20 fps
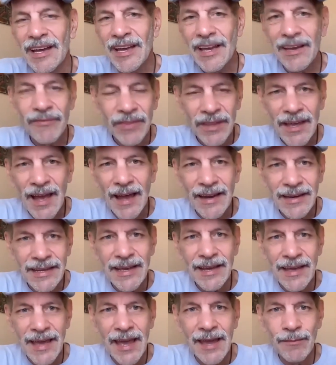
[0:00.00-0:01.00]
If the
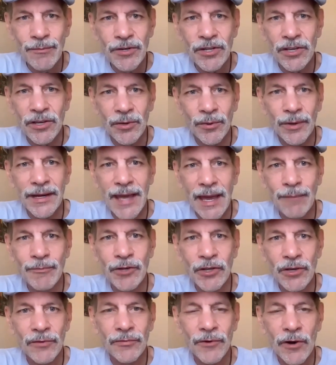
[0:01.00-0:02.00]
idea came to you, it came
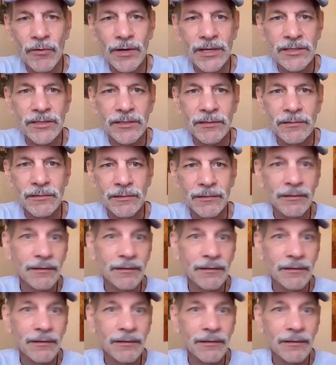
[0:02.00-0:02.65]
to you for a reason.